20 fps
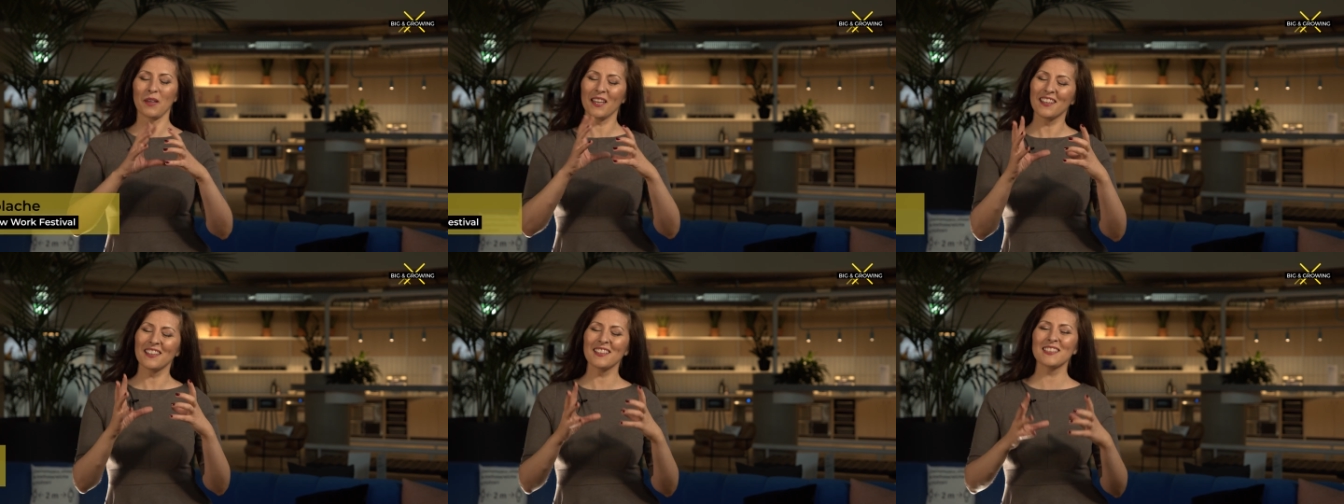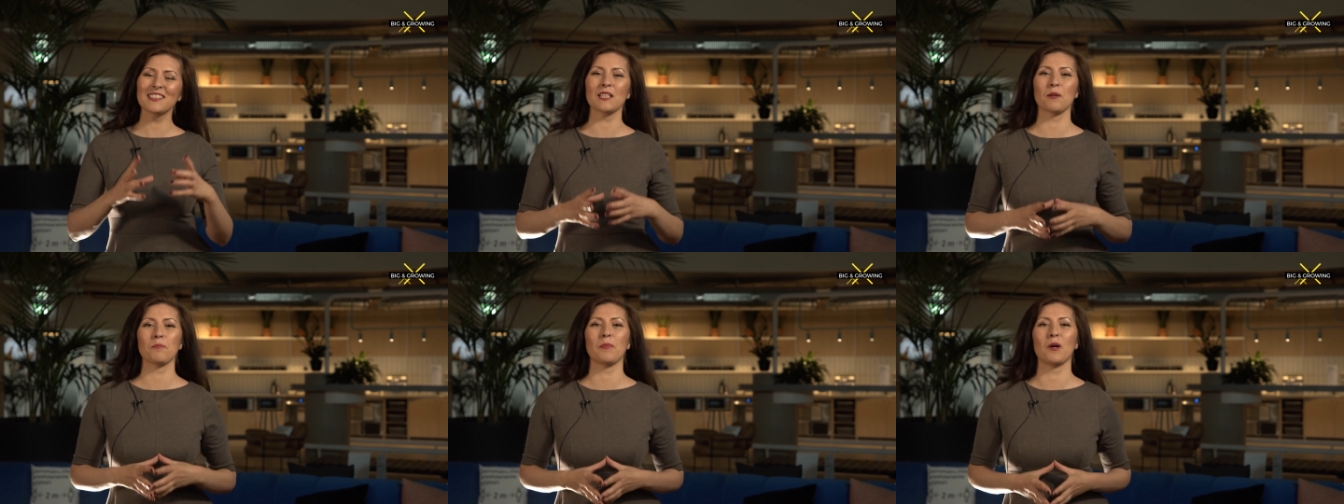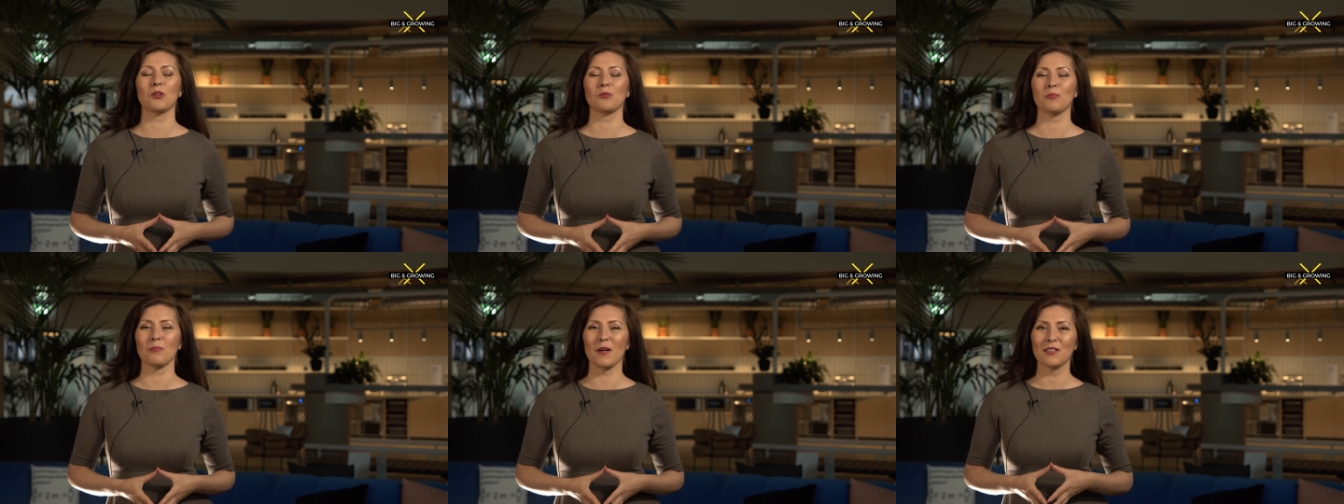piece
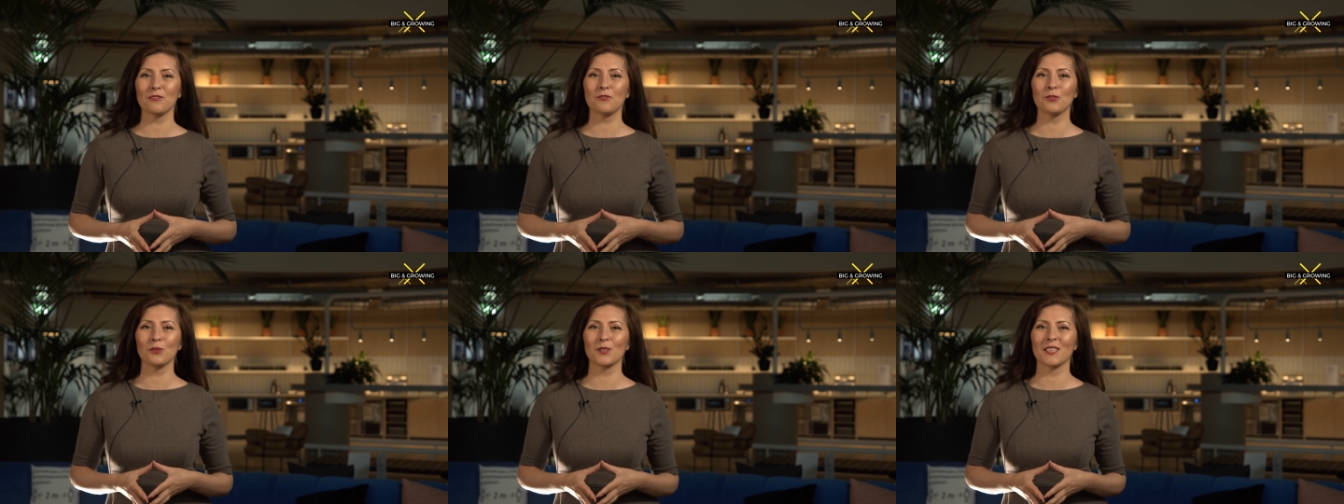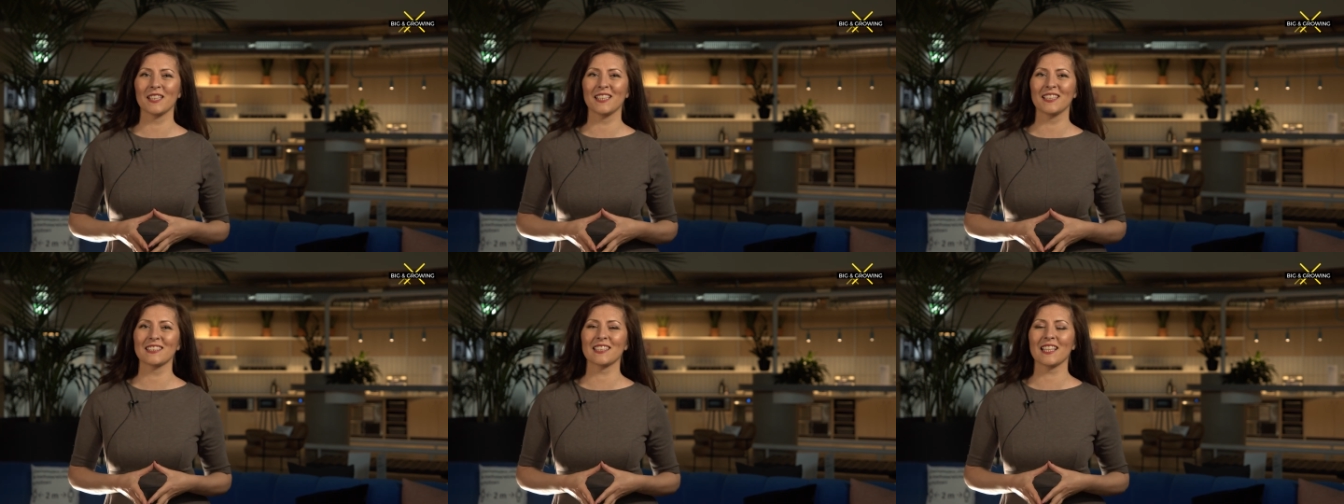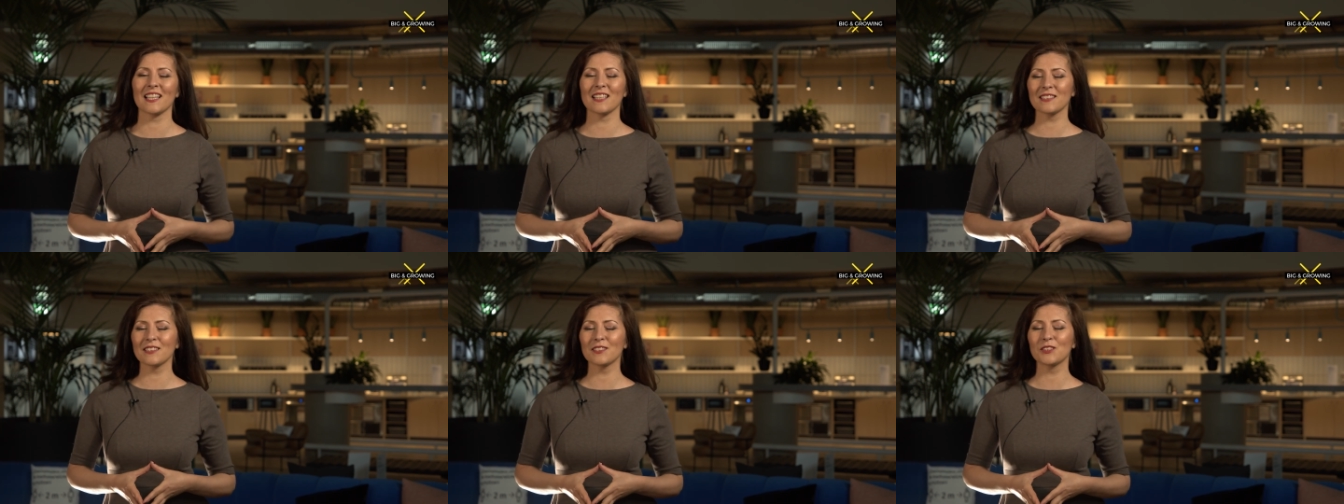about mindfulness
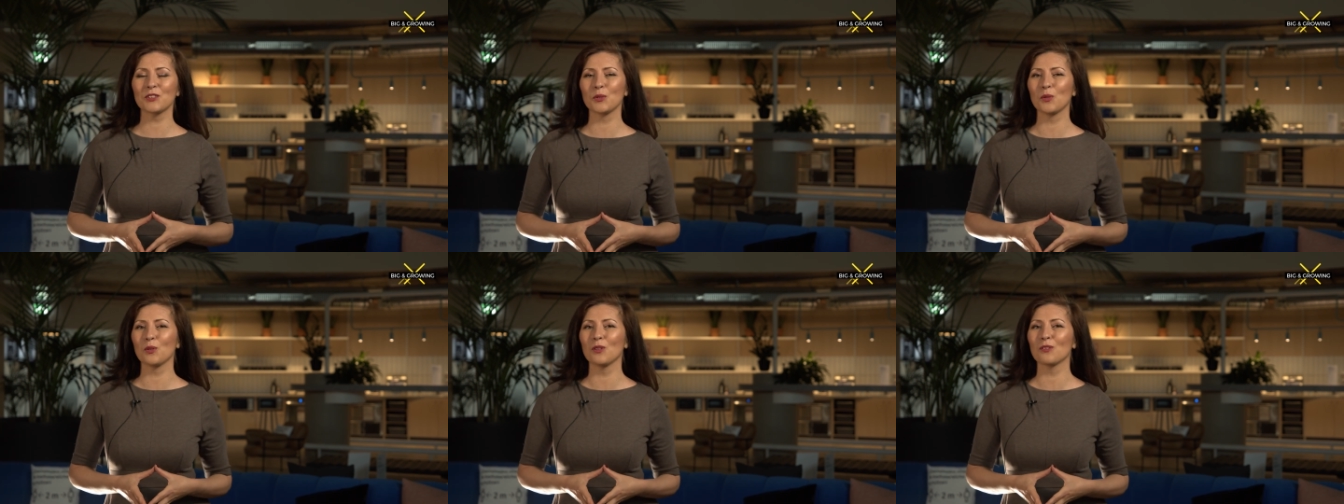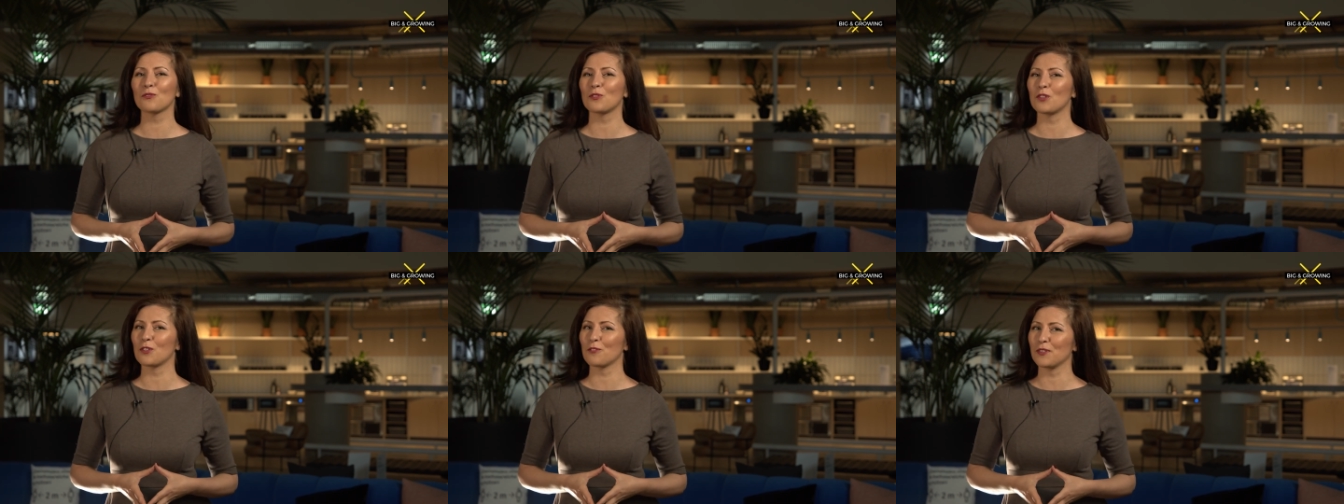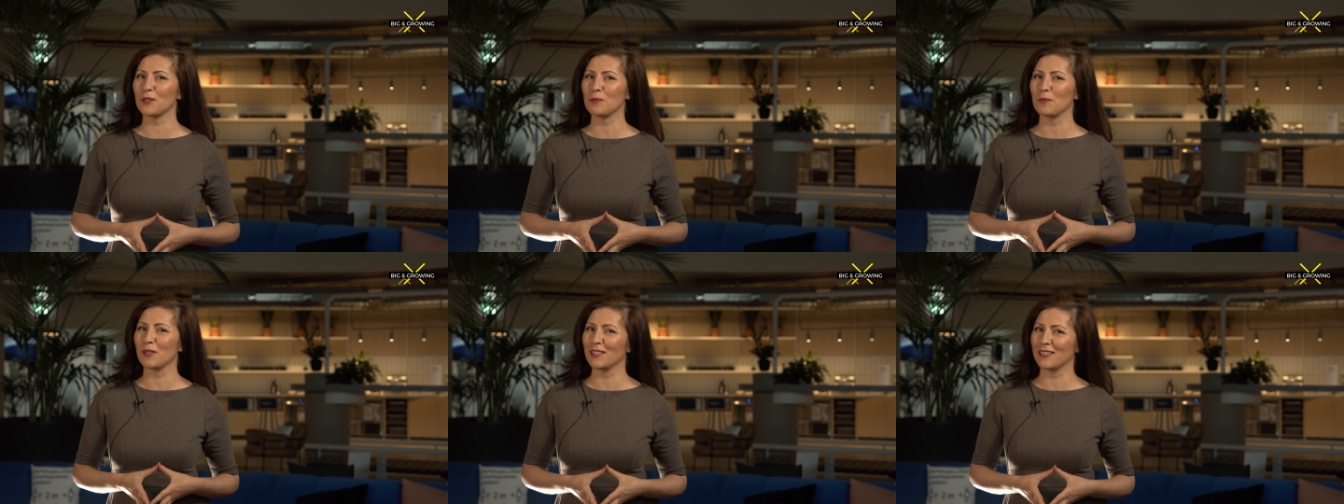as a tool for
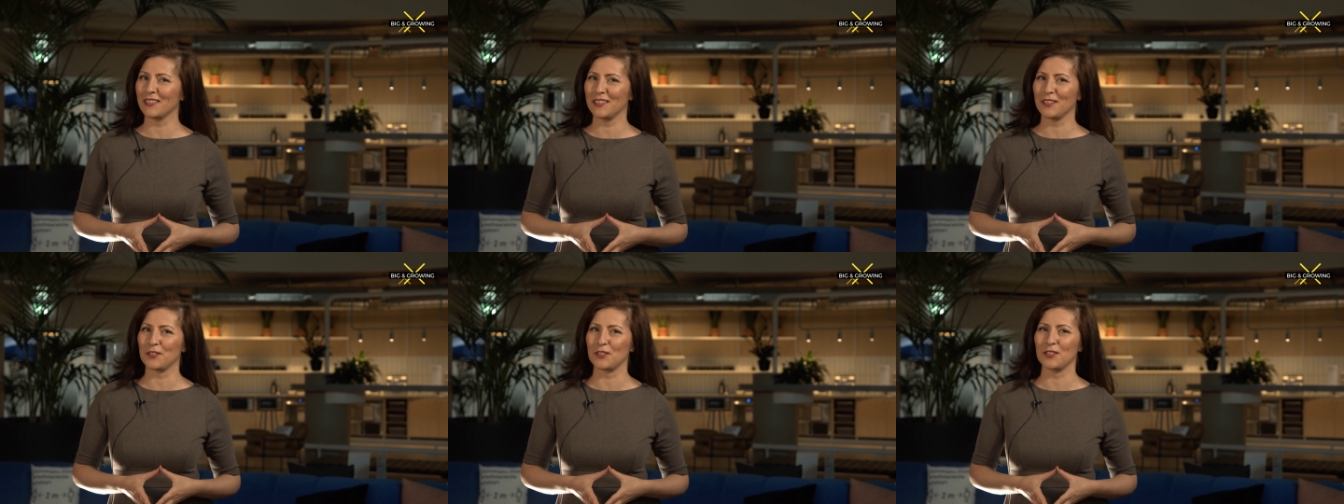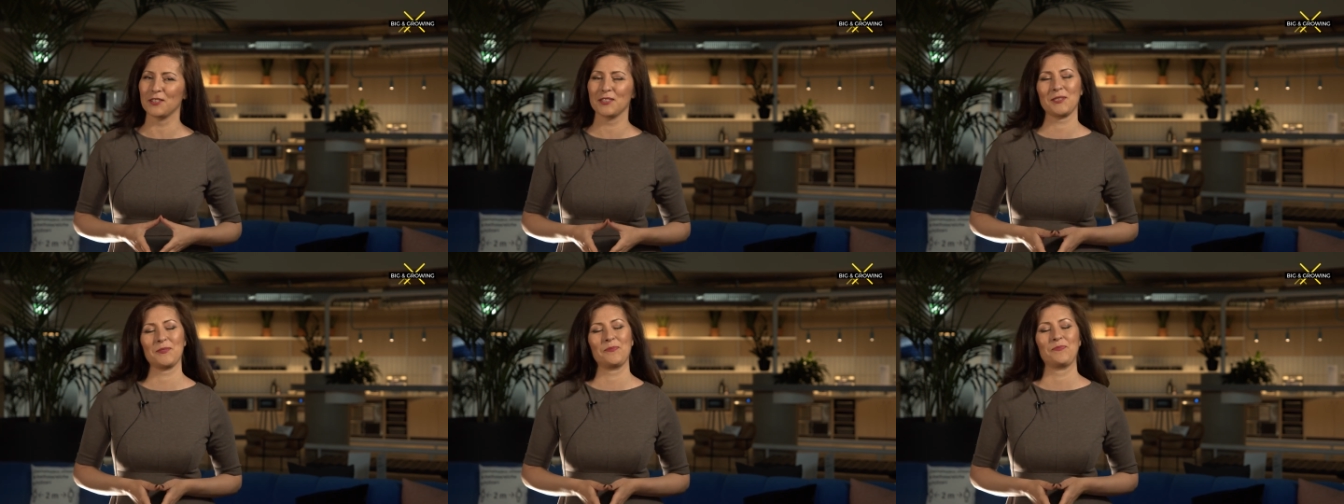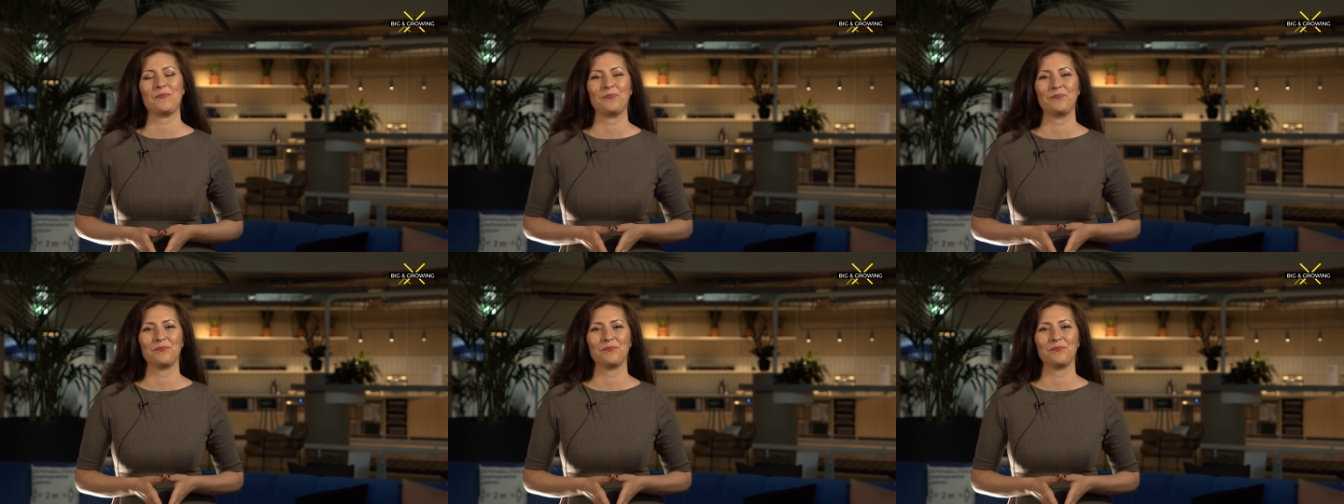female leaders.